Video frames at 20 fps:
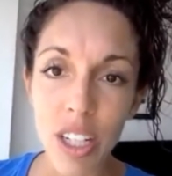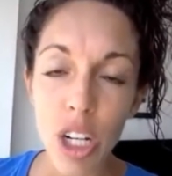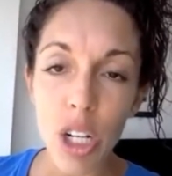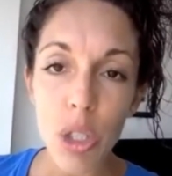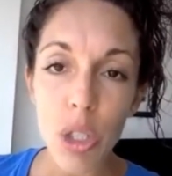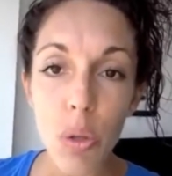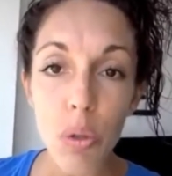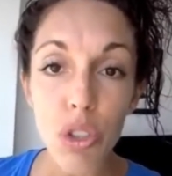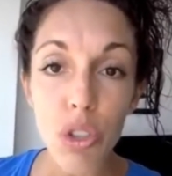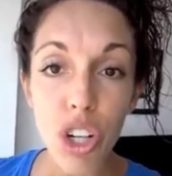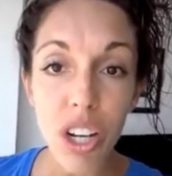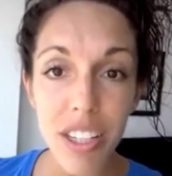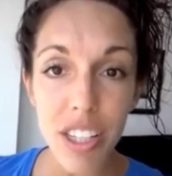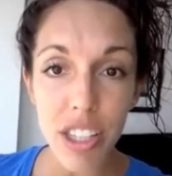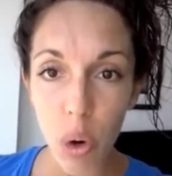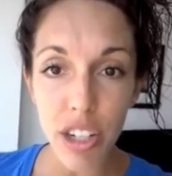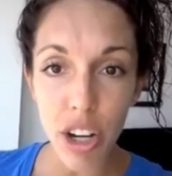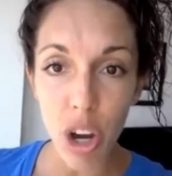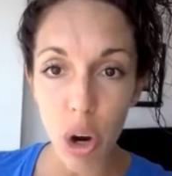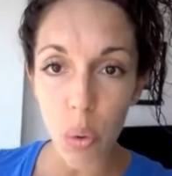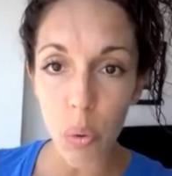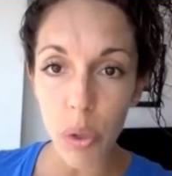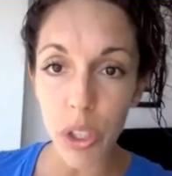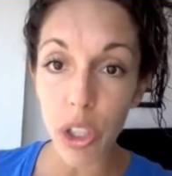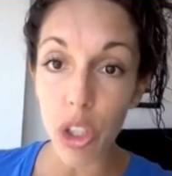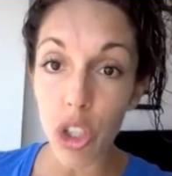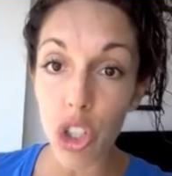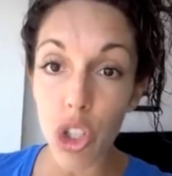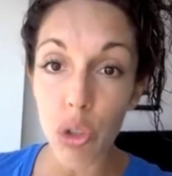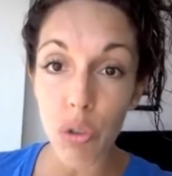So just know when
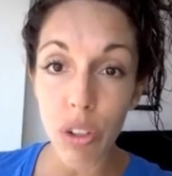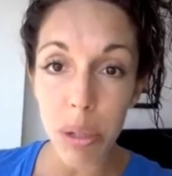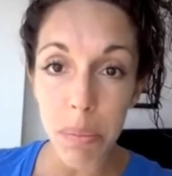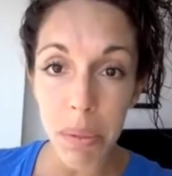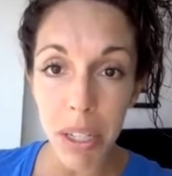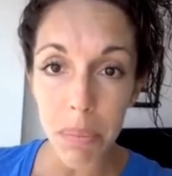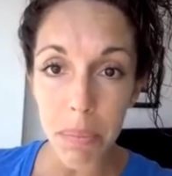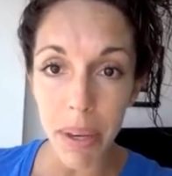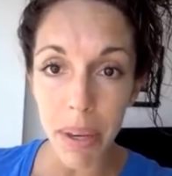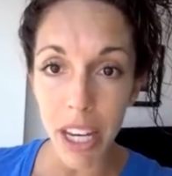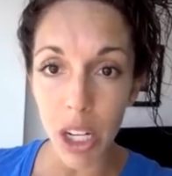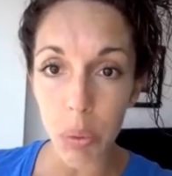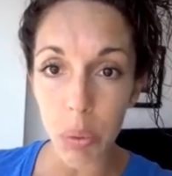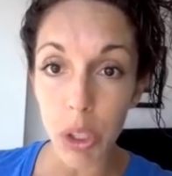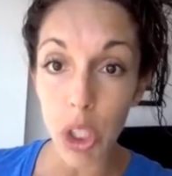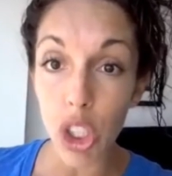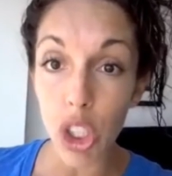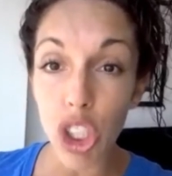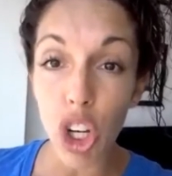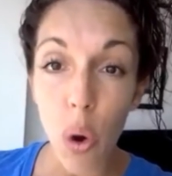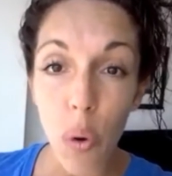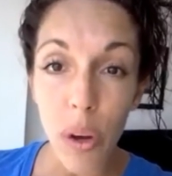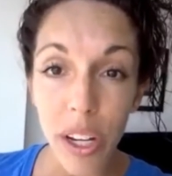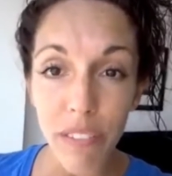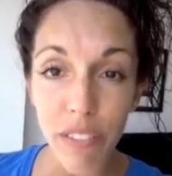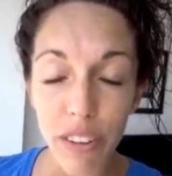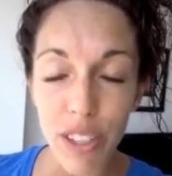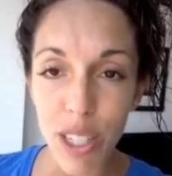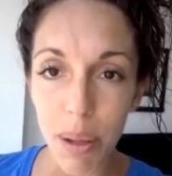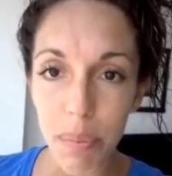you're dreaming big, when you're going
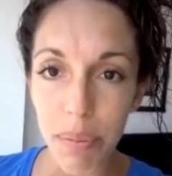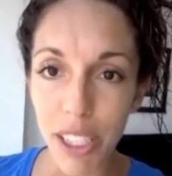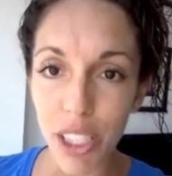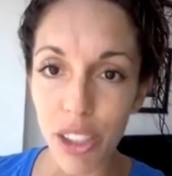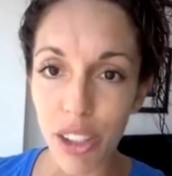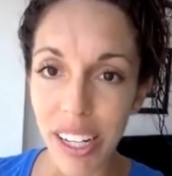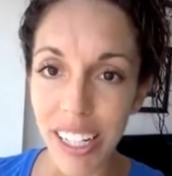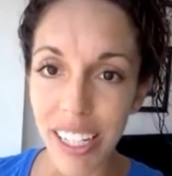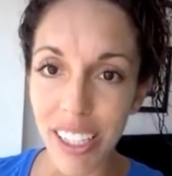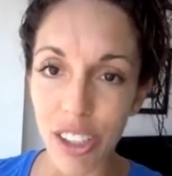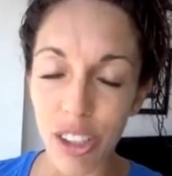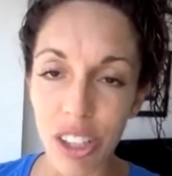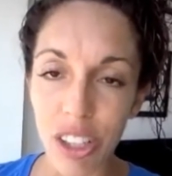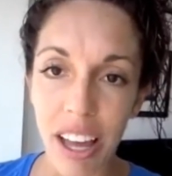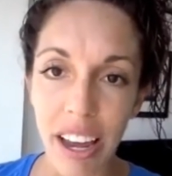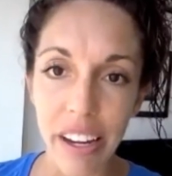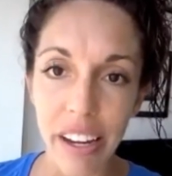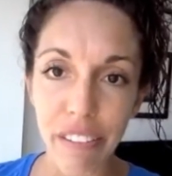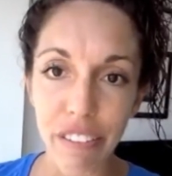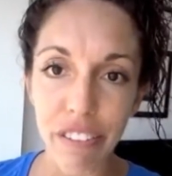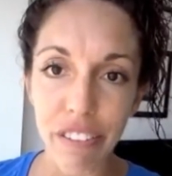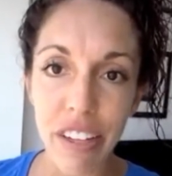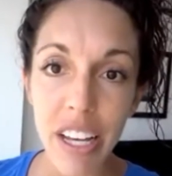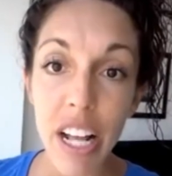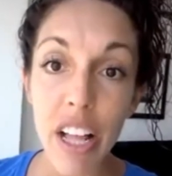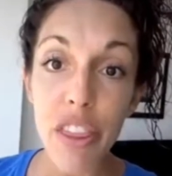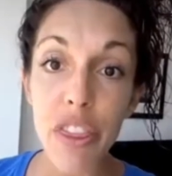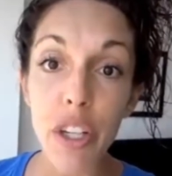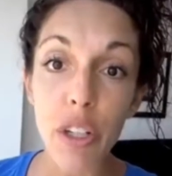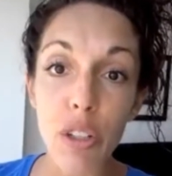for something great in your life,
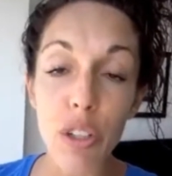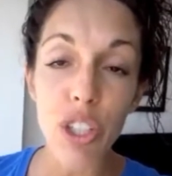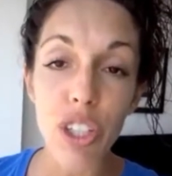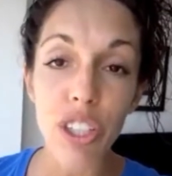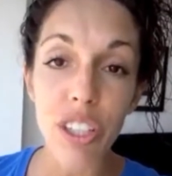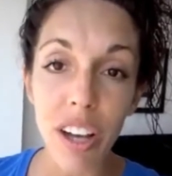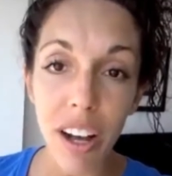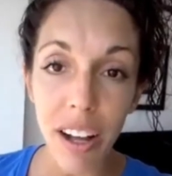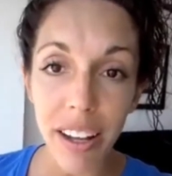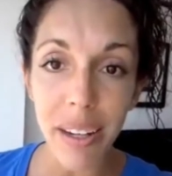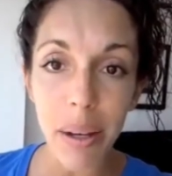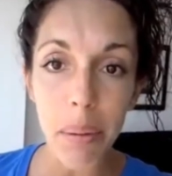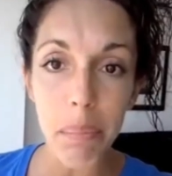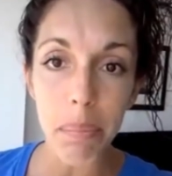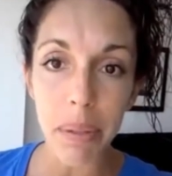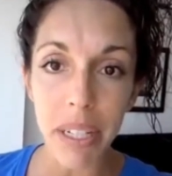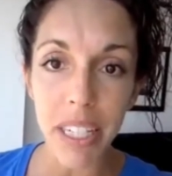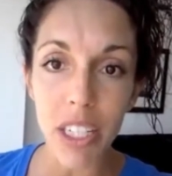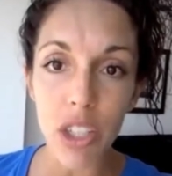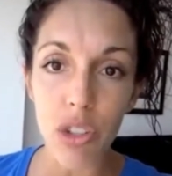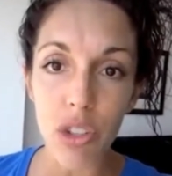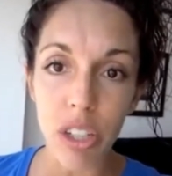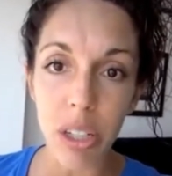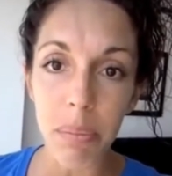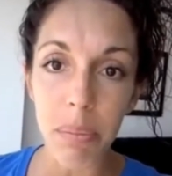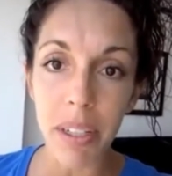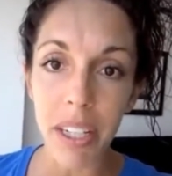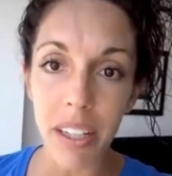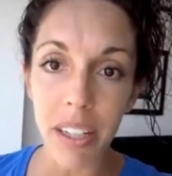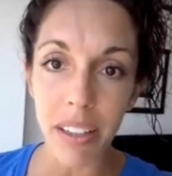there's gonna be
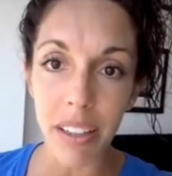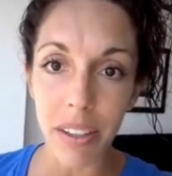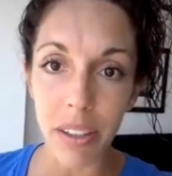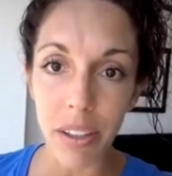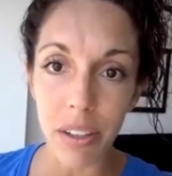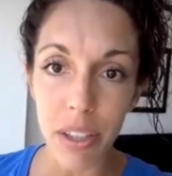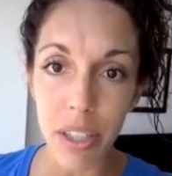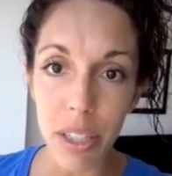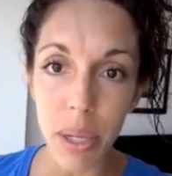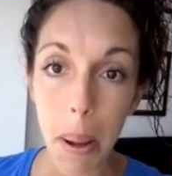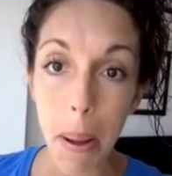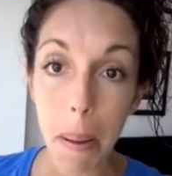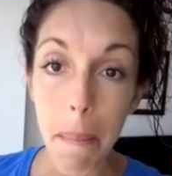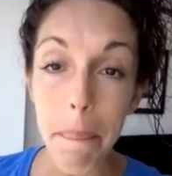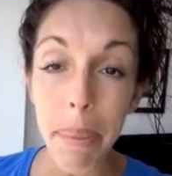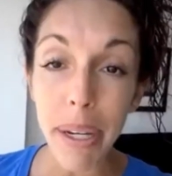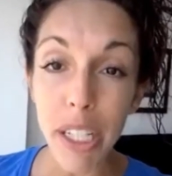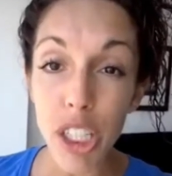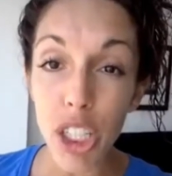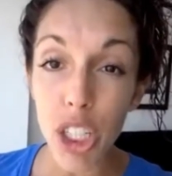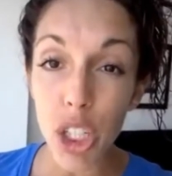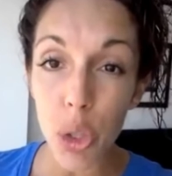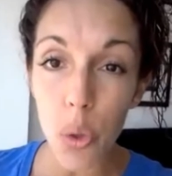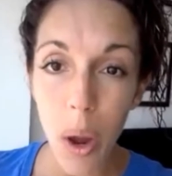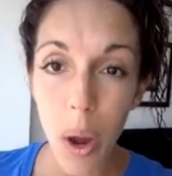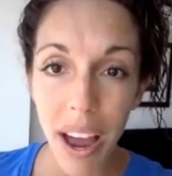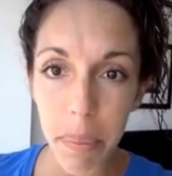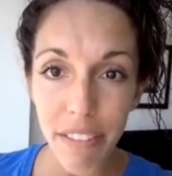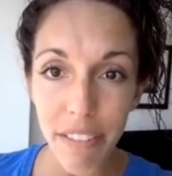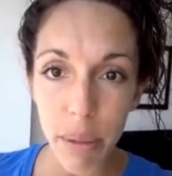dream killers, but you
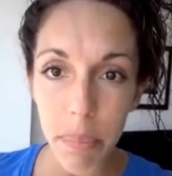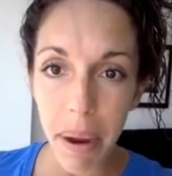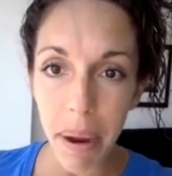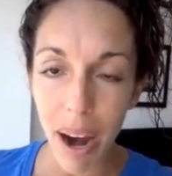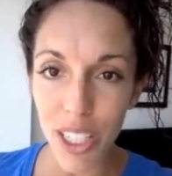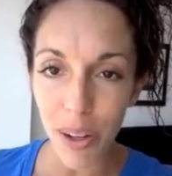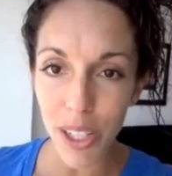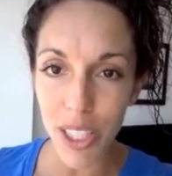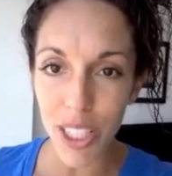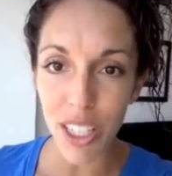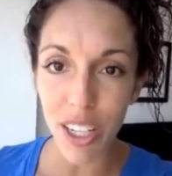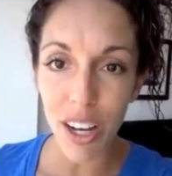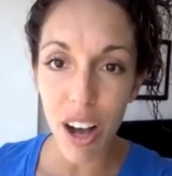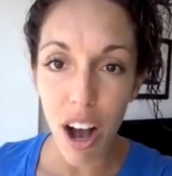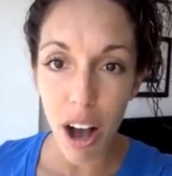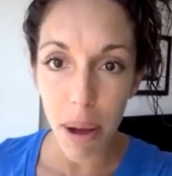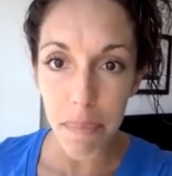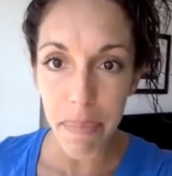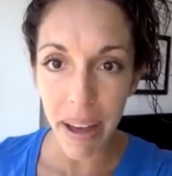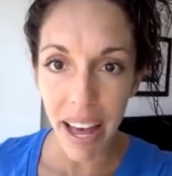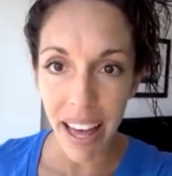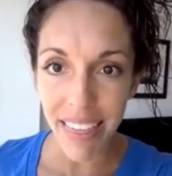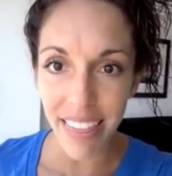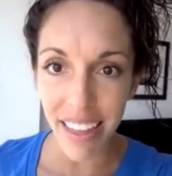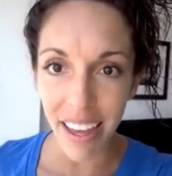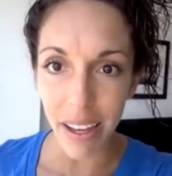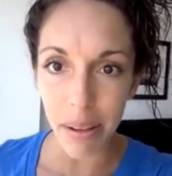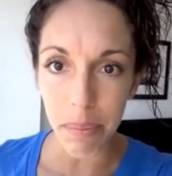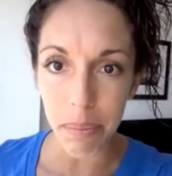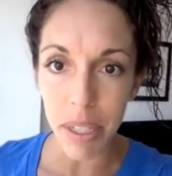have the power to combat
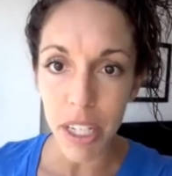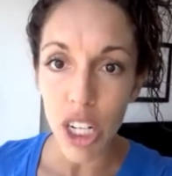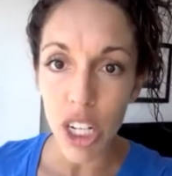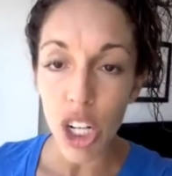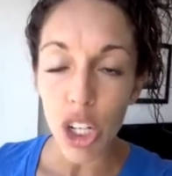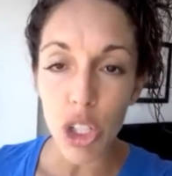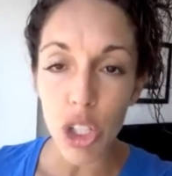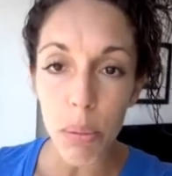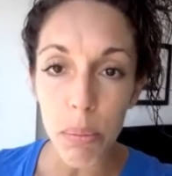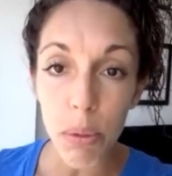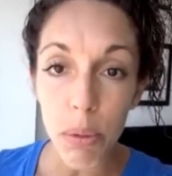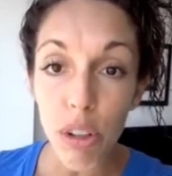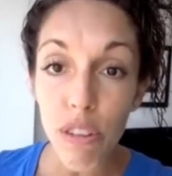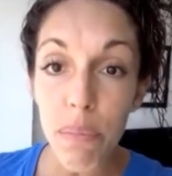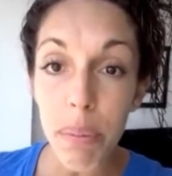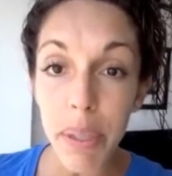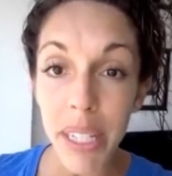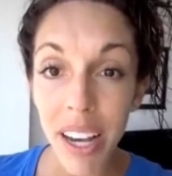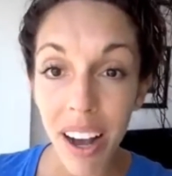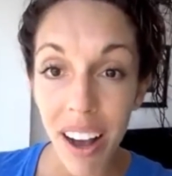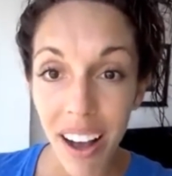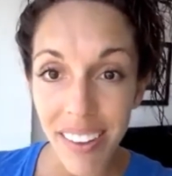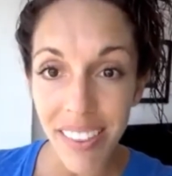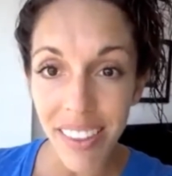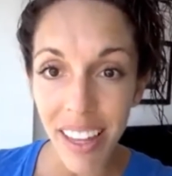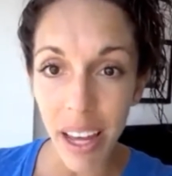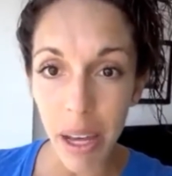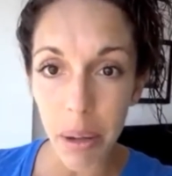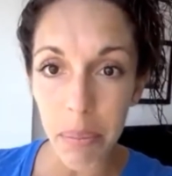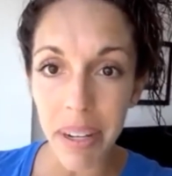them, to move beyond
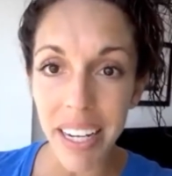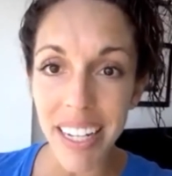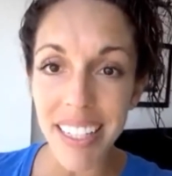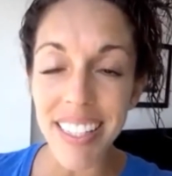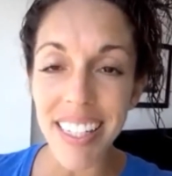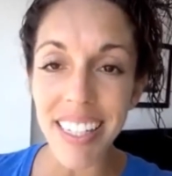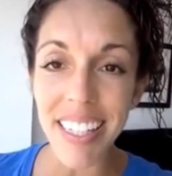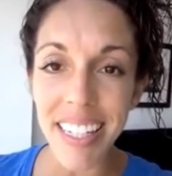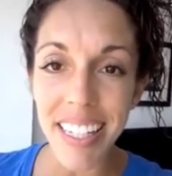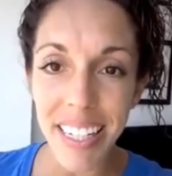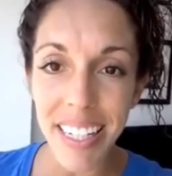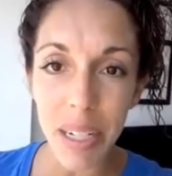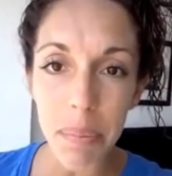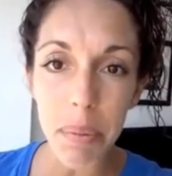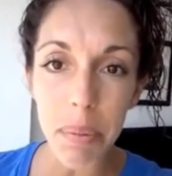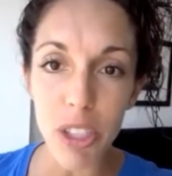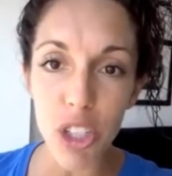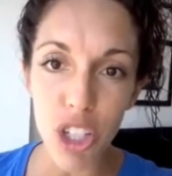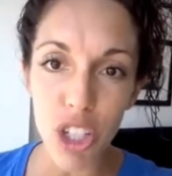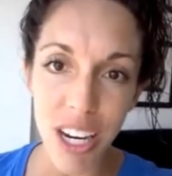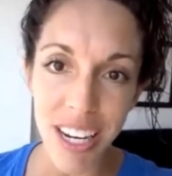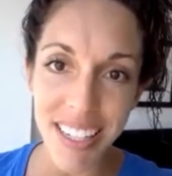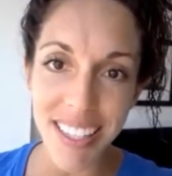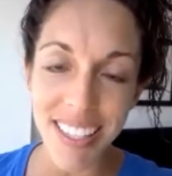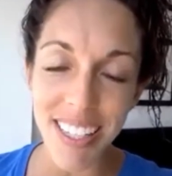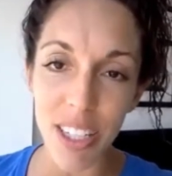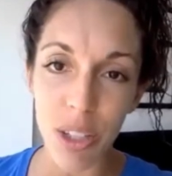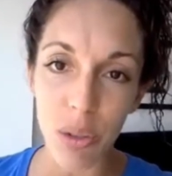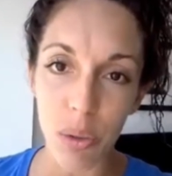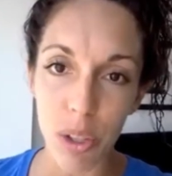them, and to keep
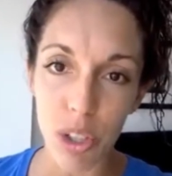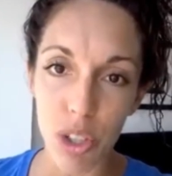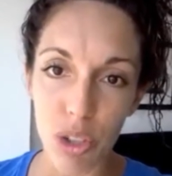chasing your